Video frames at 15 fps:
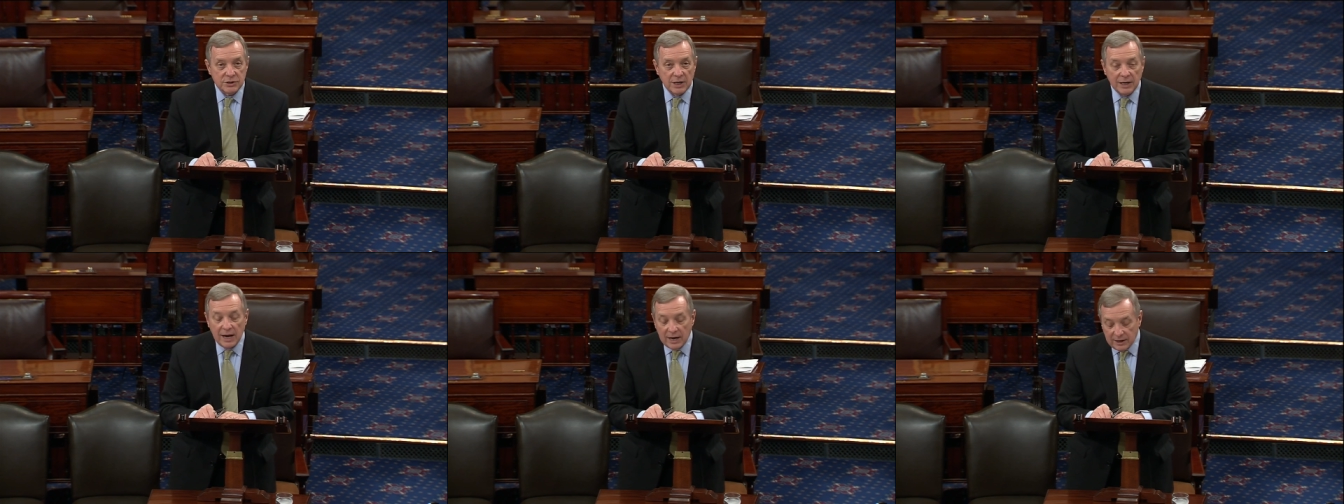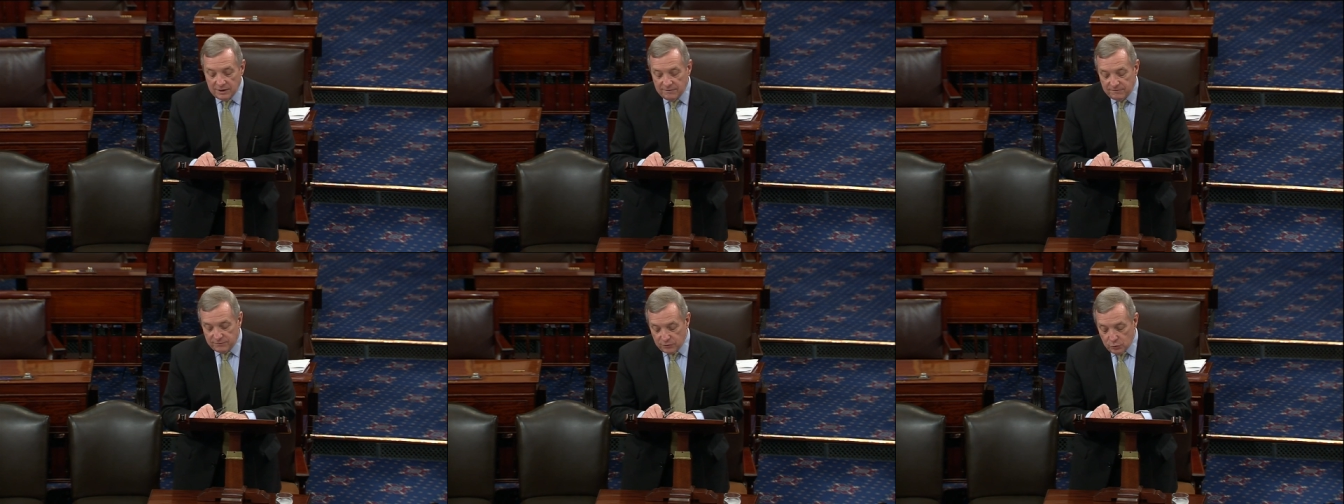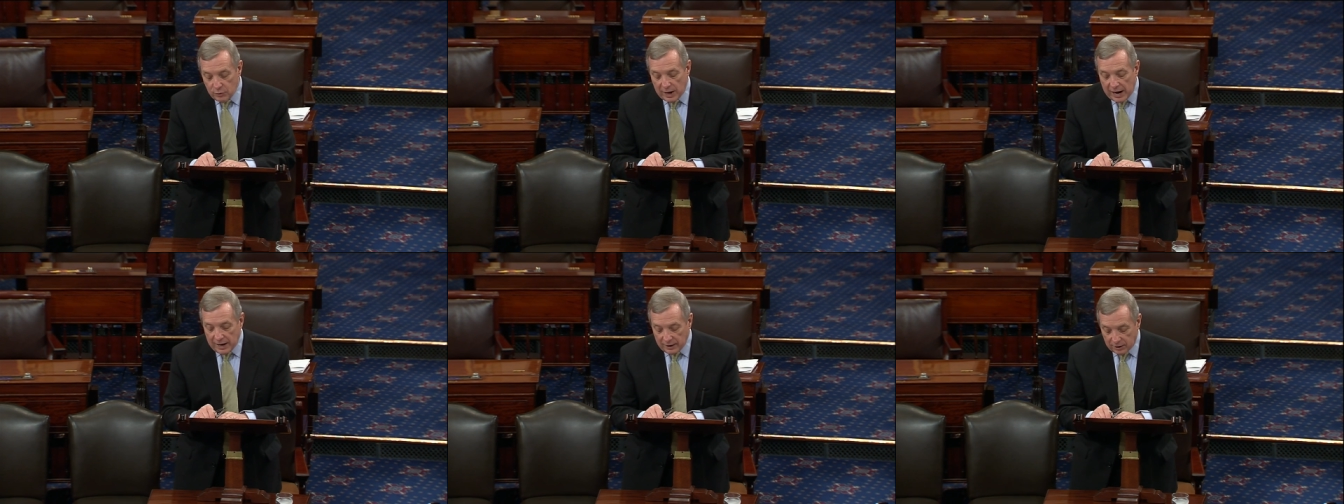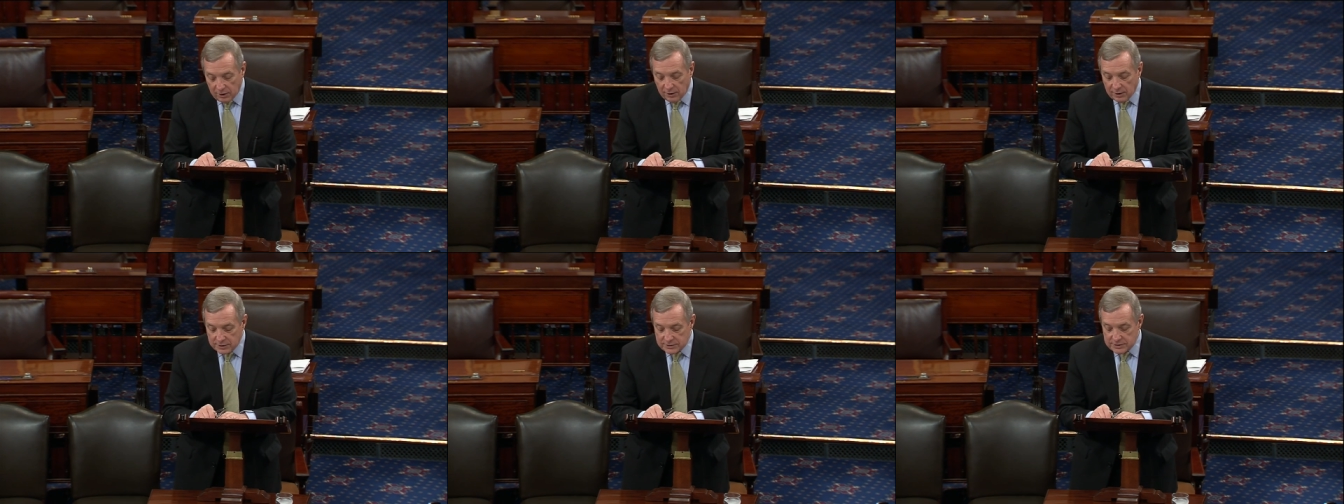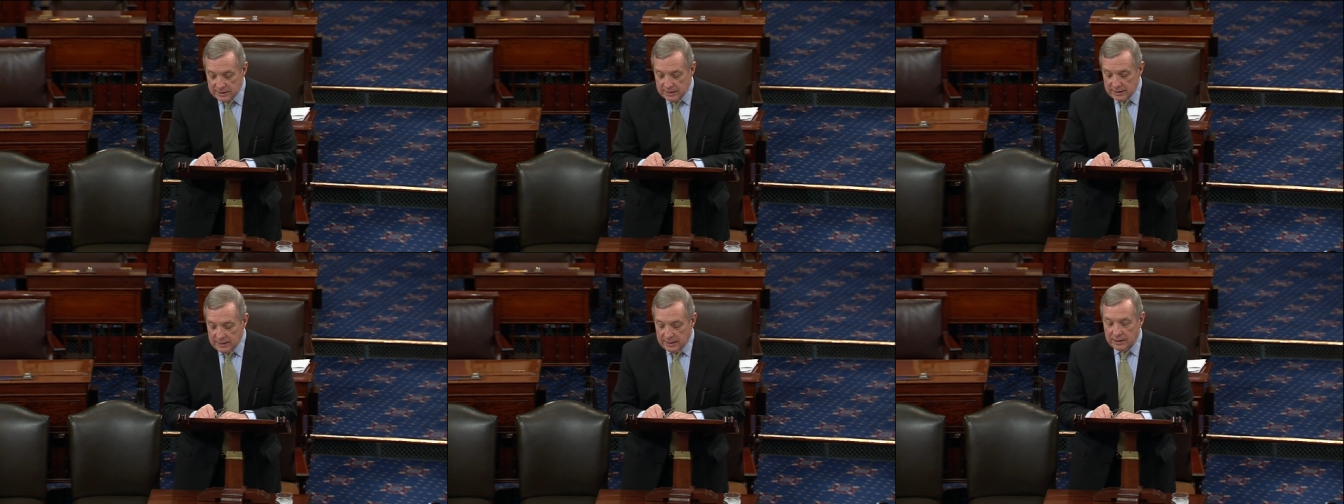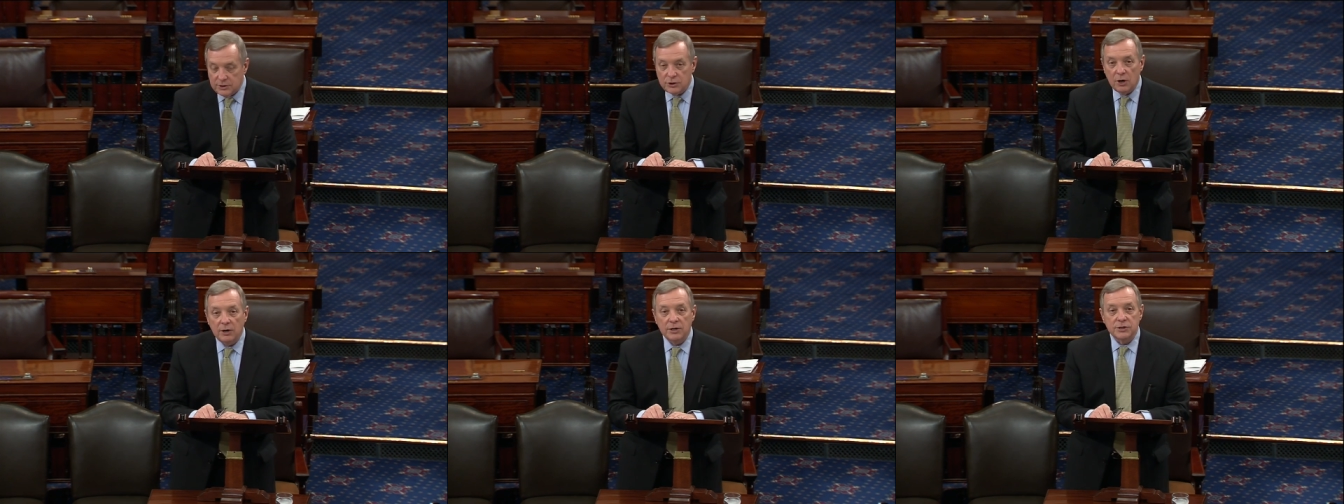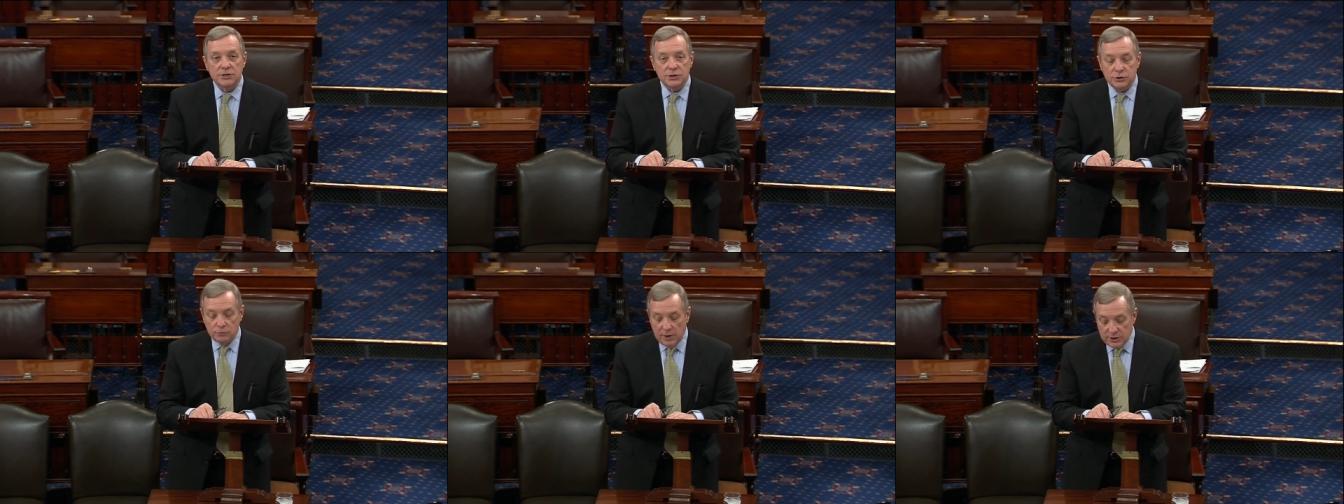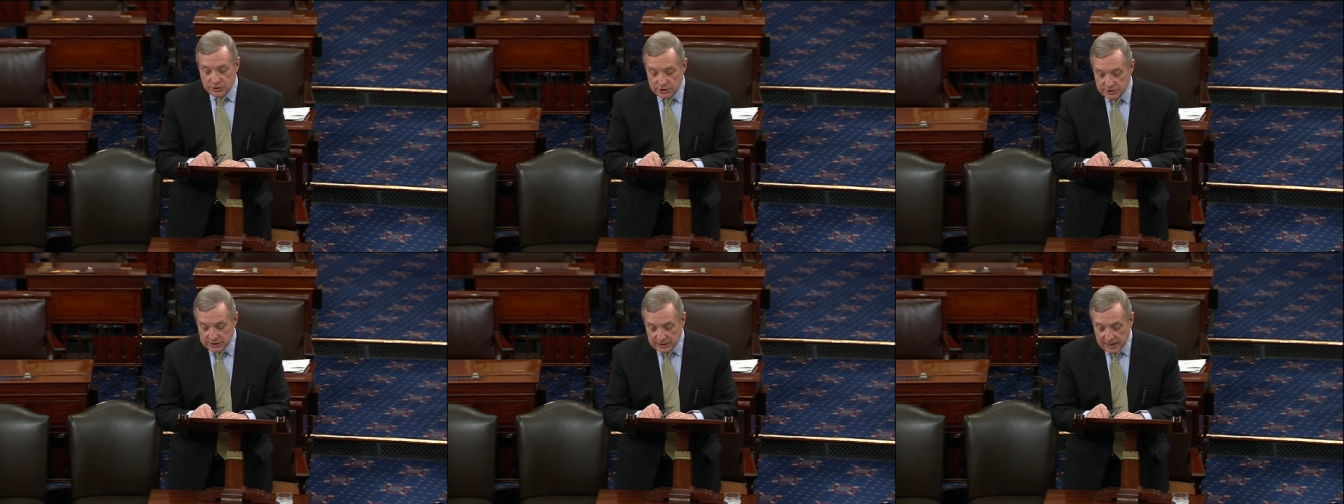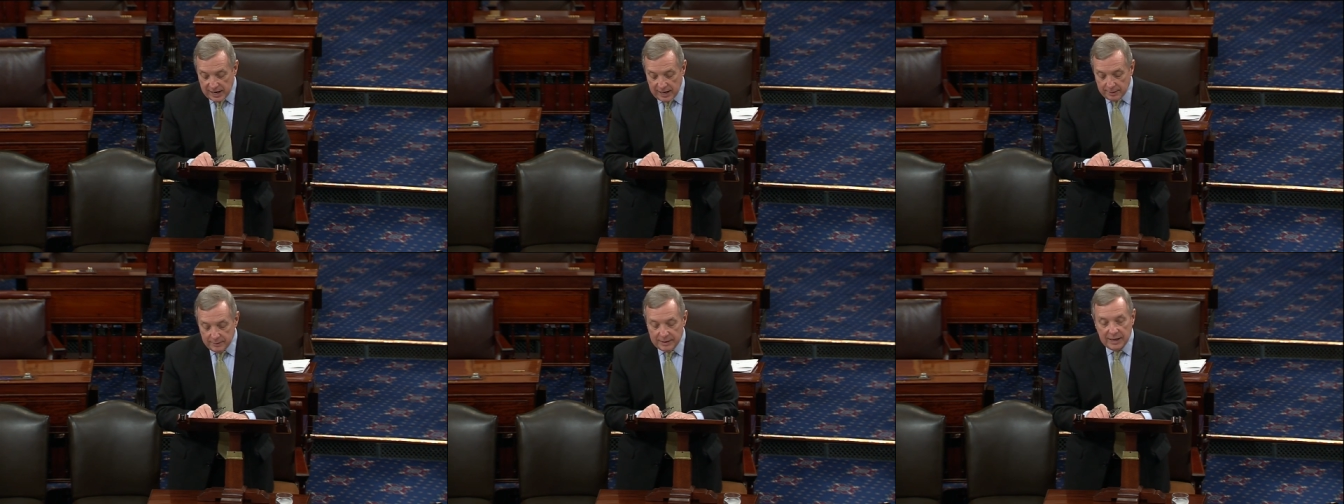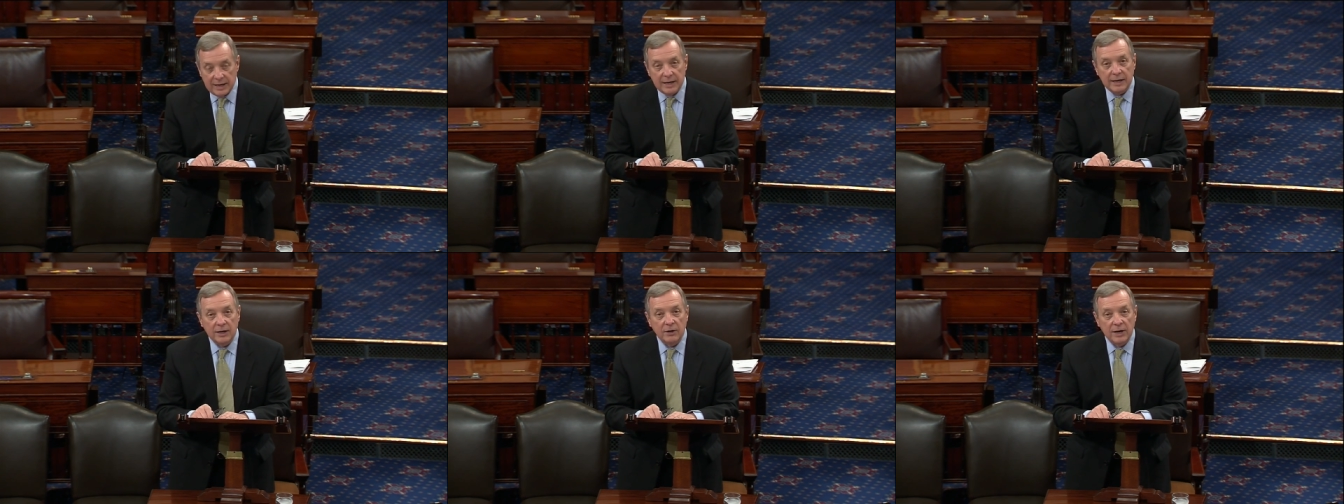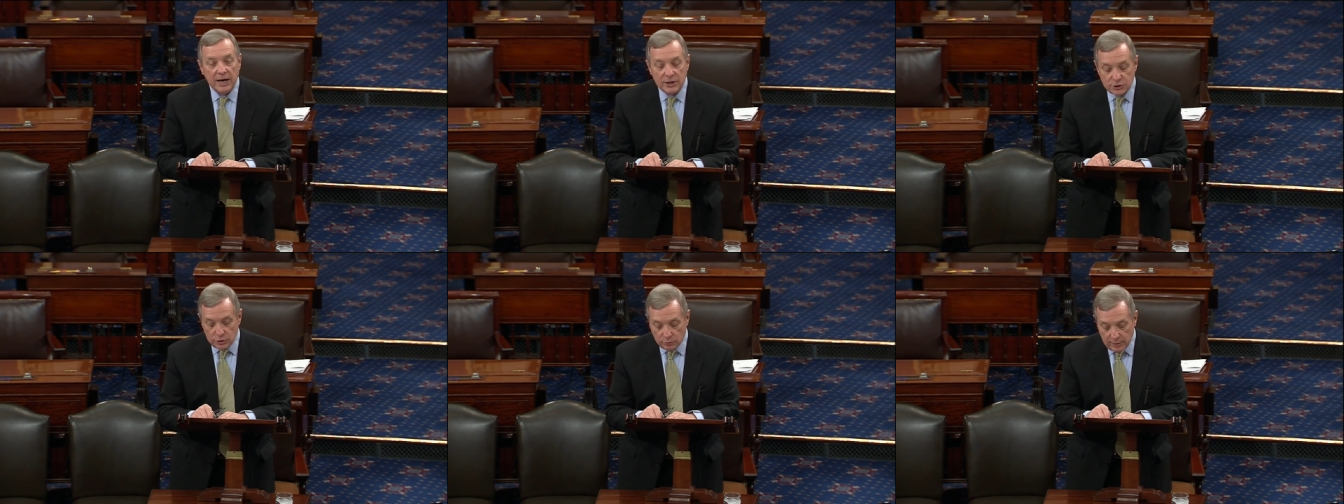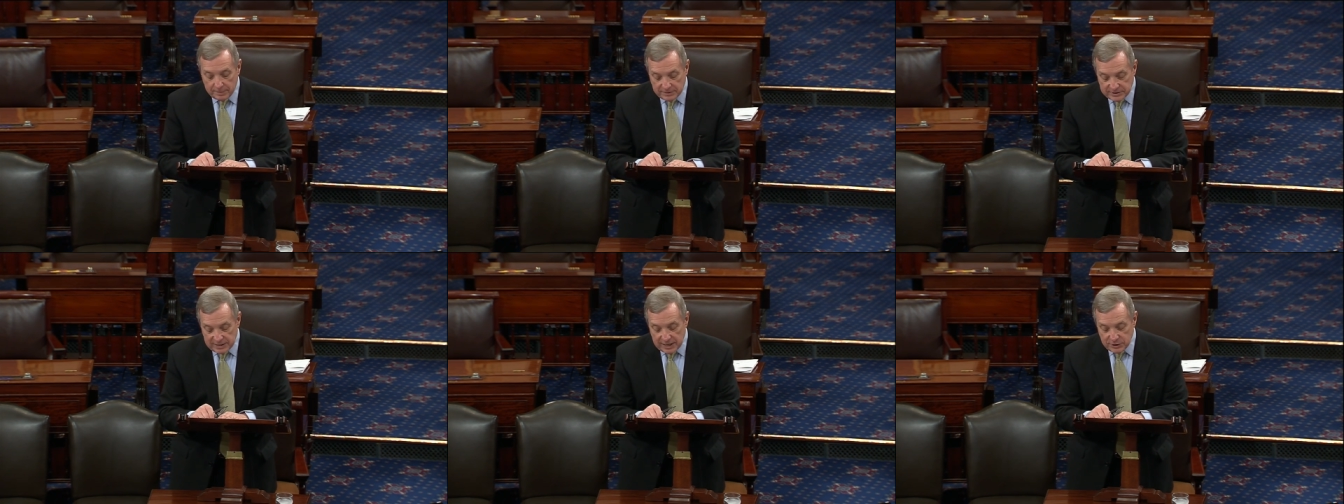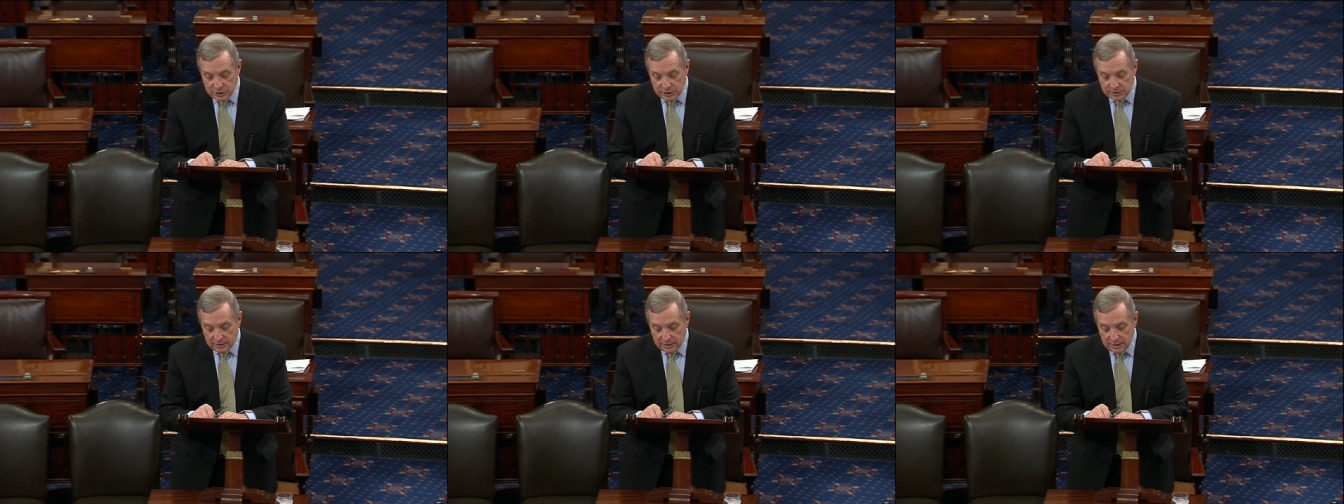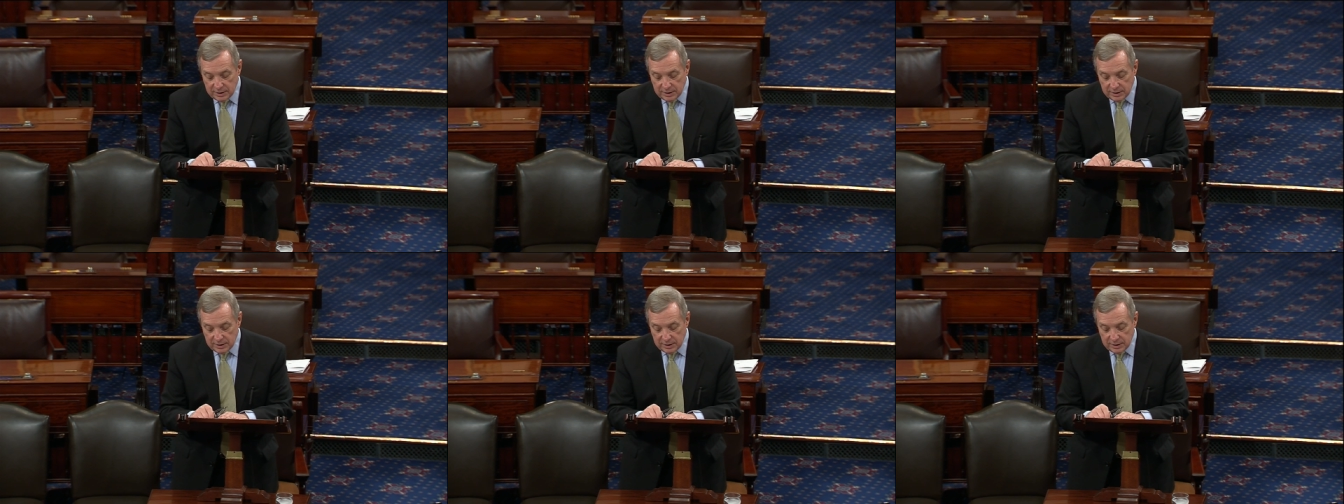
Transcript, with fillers: a lucky few oligarchs and tarnishes Russia's economy and international reputation.